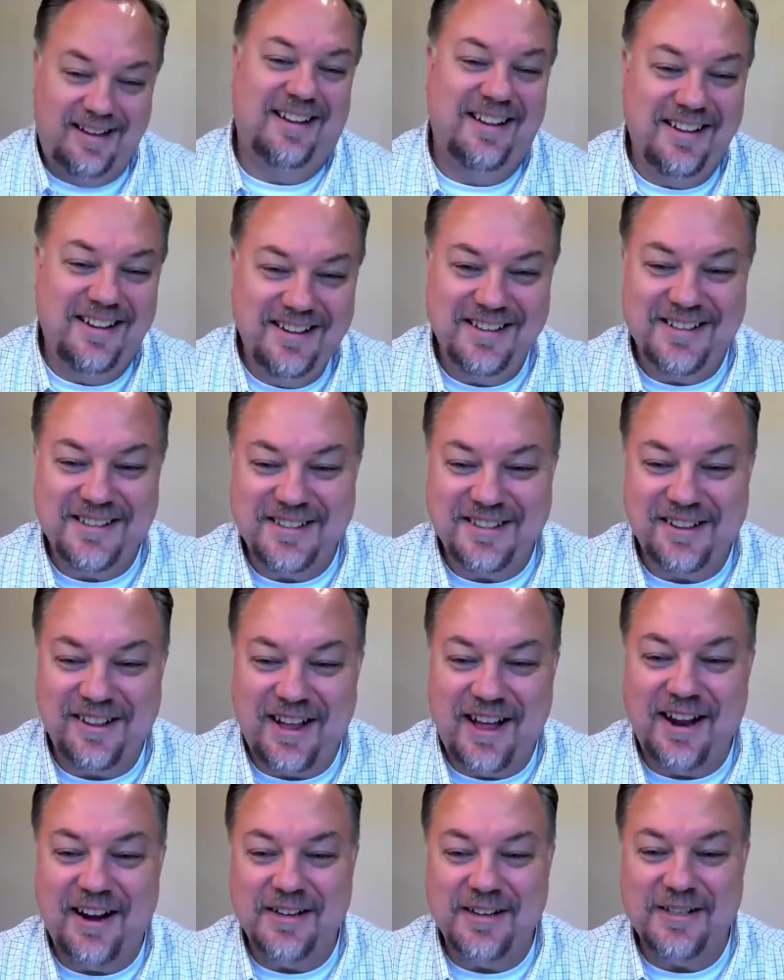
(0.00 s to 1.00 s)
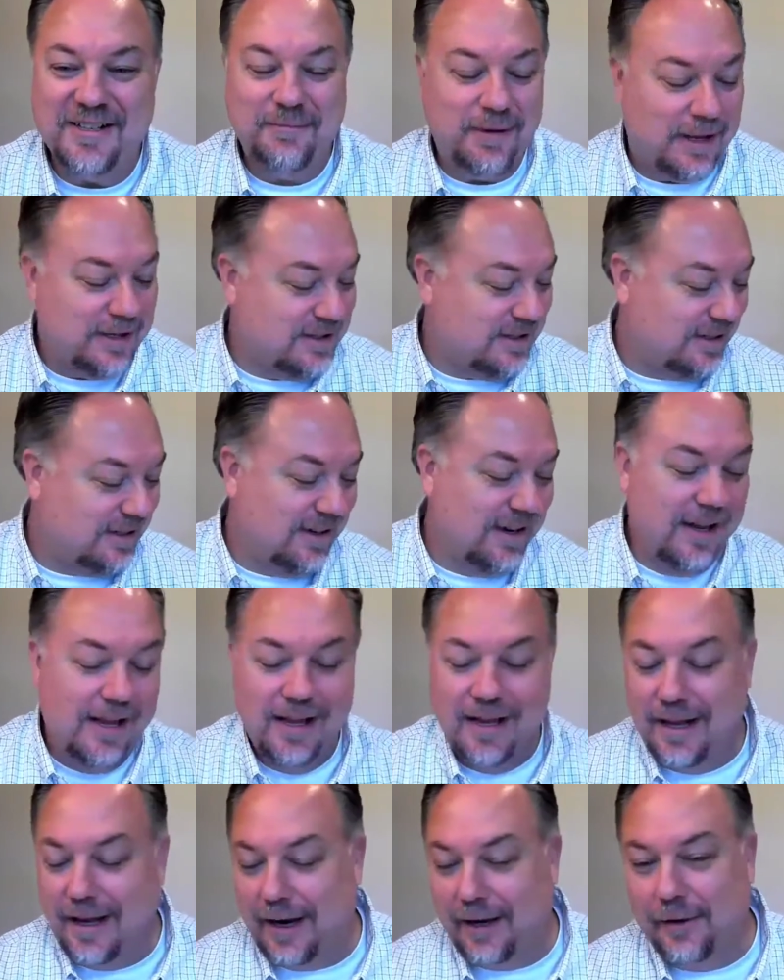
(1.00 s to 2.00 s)
This is a lot, as you mentioned.
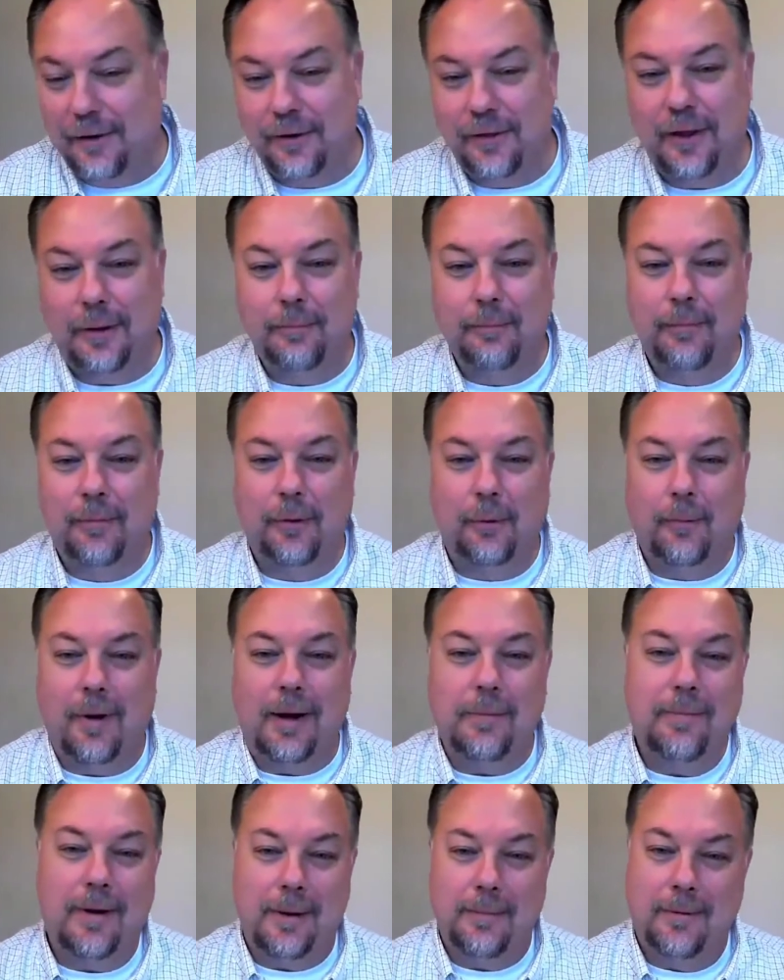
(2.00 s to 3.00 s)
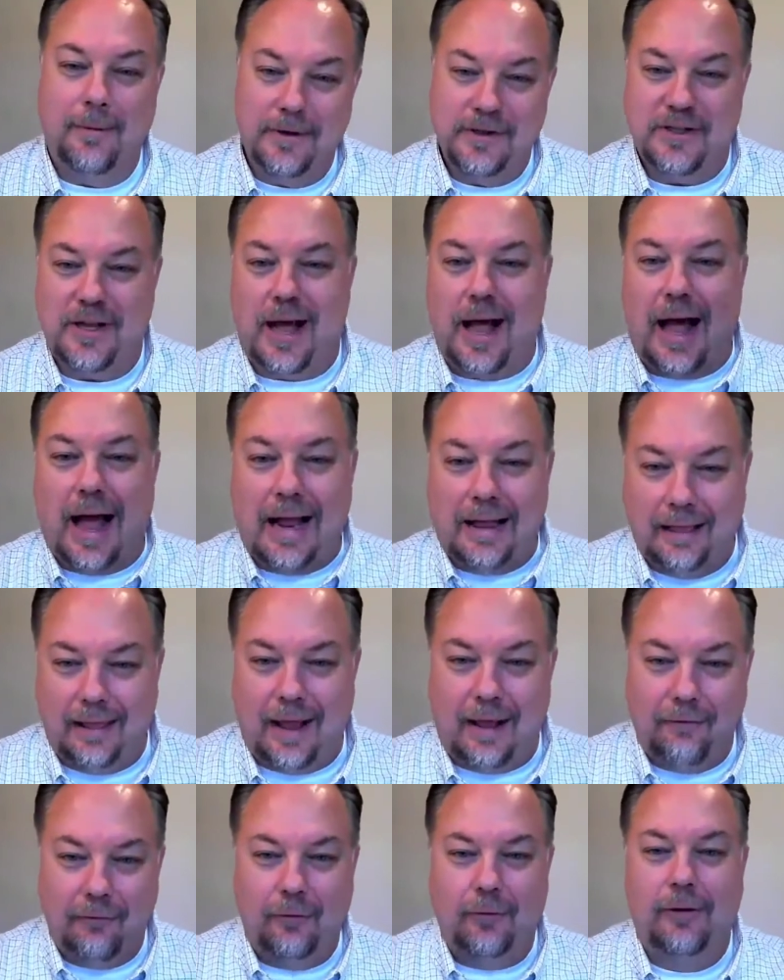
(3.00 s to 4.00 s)
And I know the white paper is a high
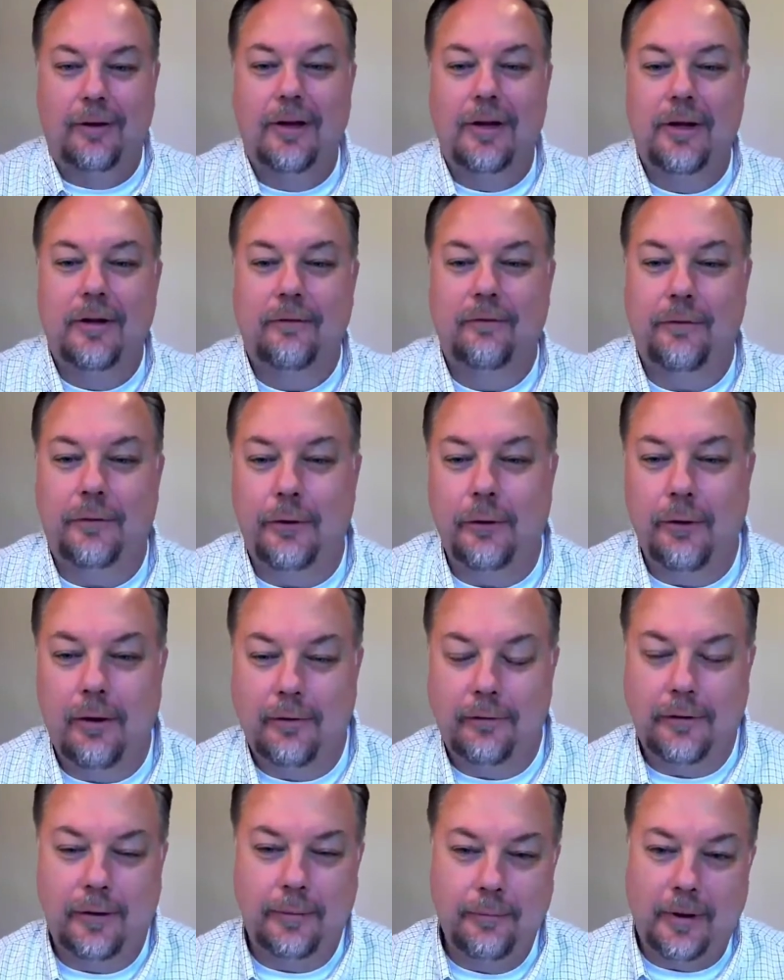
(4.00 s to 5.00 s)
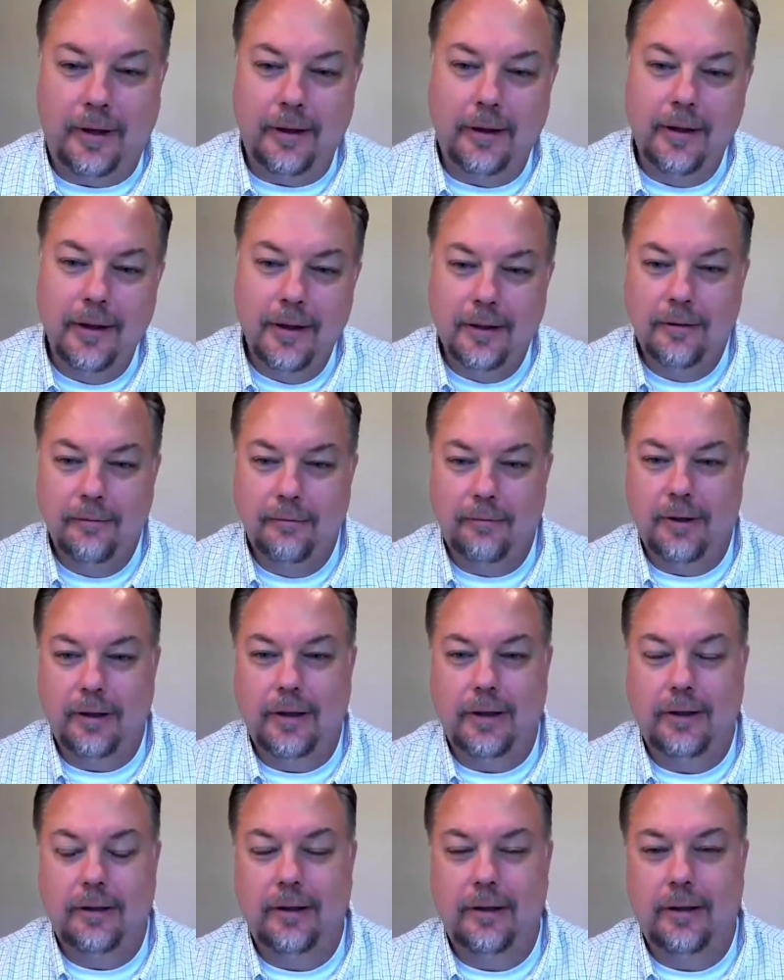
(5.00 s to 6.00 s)
level view of it, but
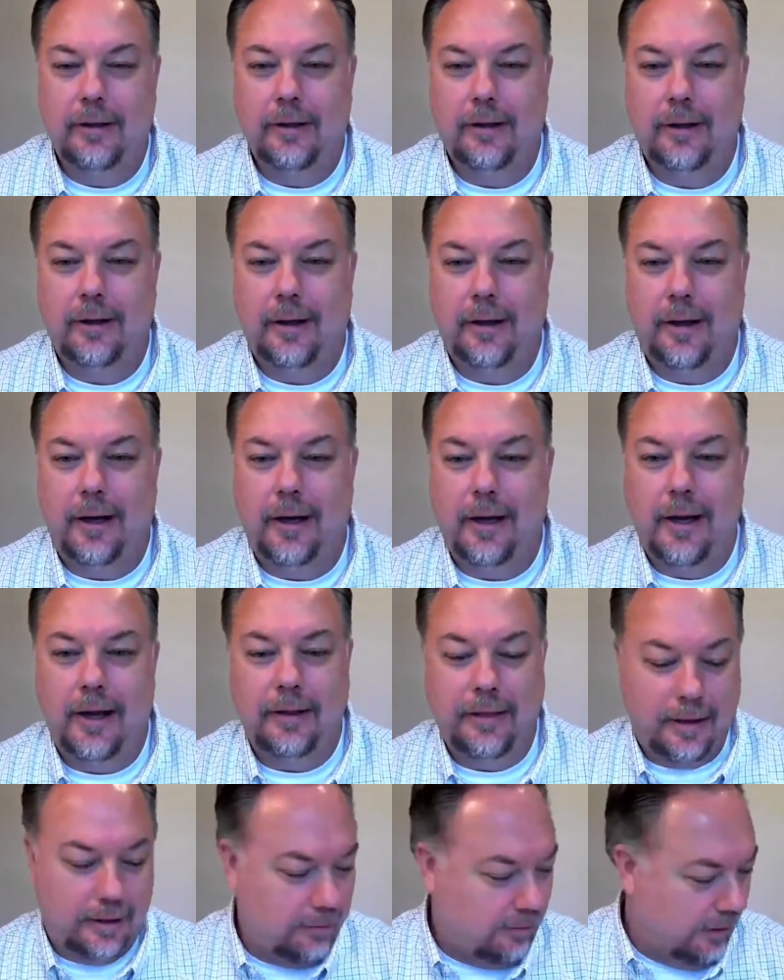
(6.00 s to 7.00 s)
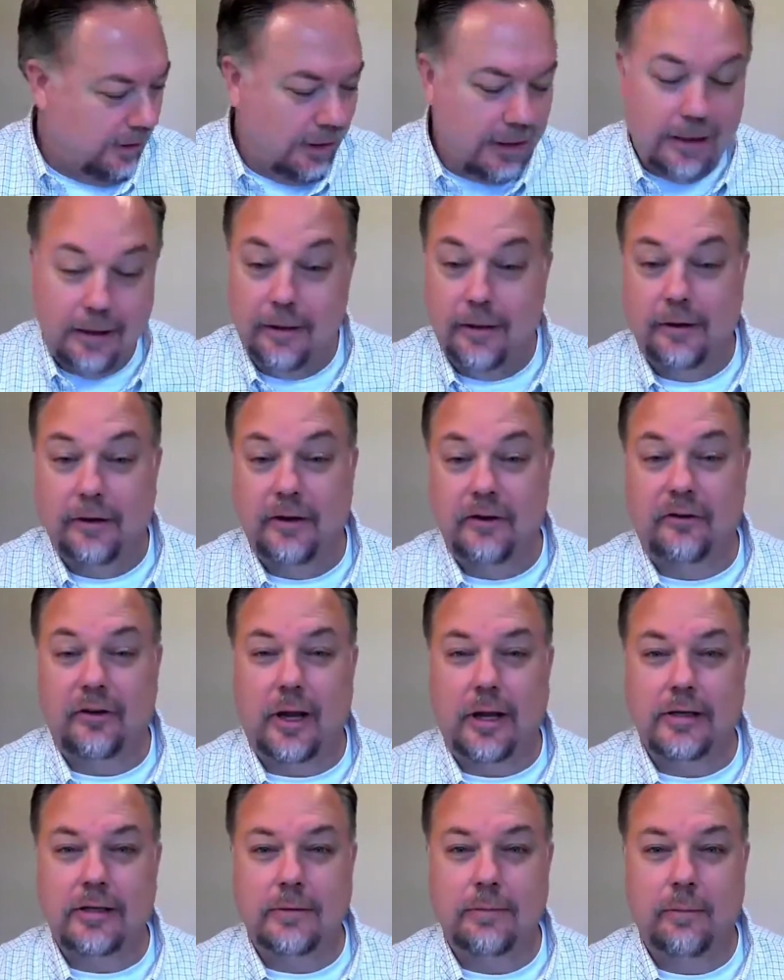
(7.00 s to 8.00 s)
really, I think any of the
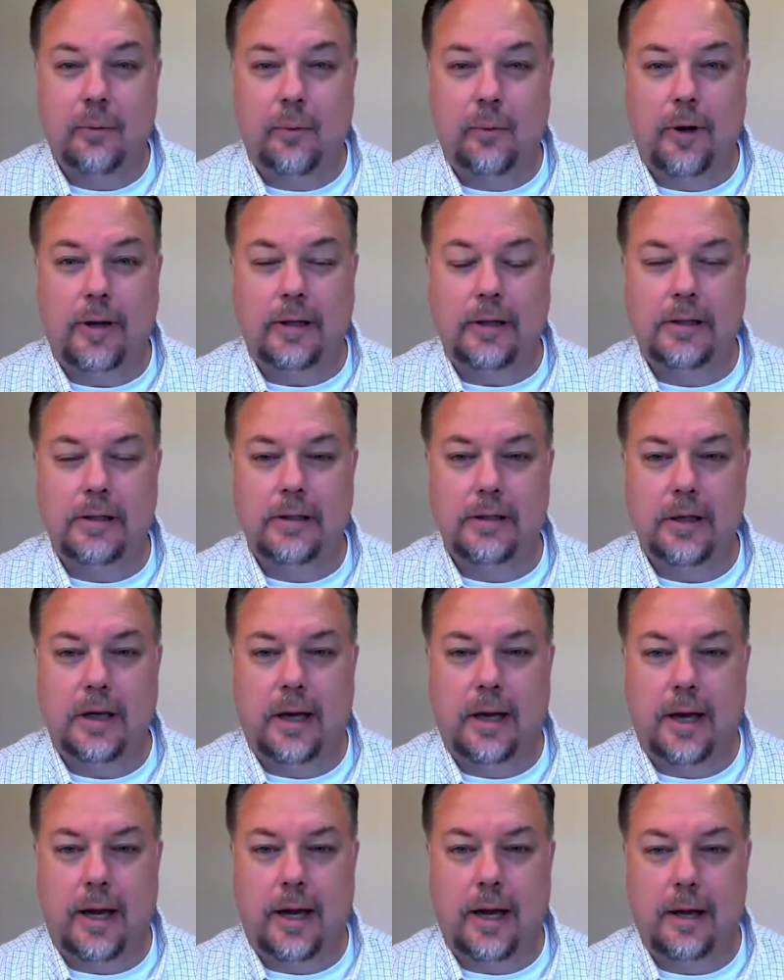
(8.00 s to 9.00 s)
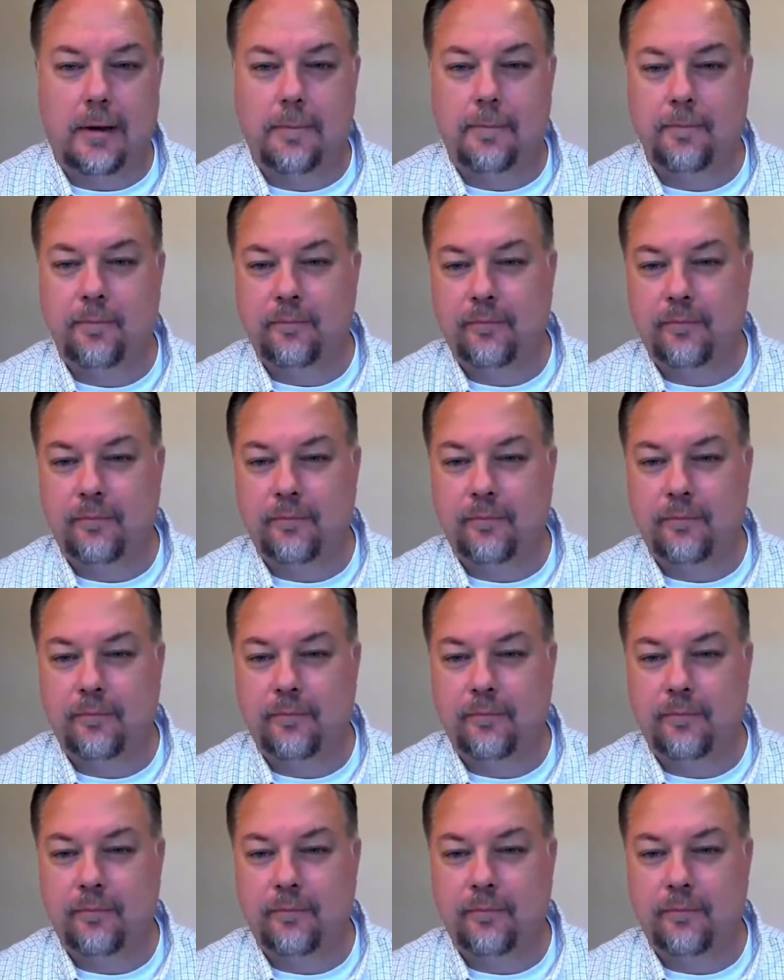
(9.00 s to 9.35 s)
discussion points that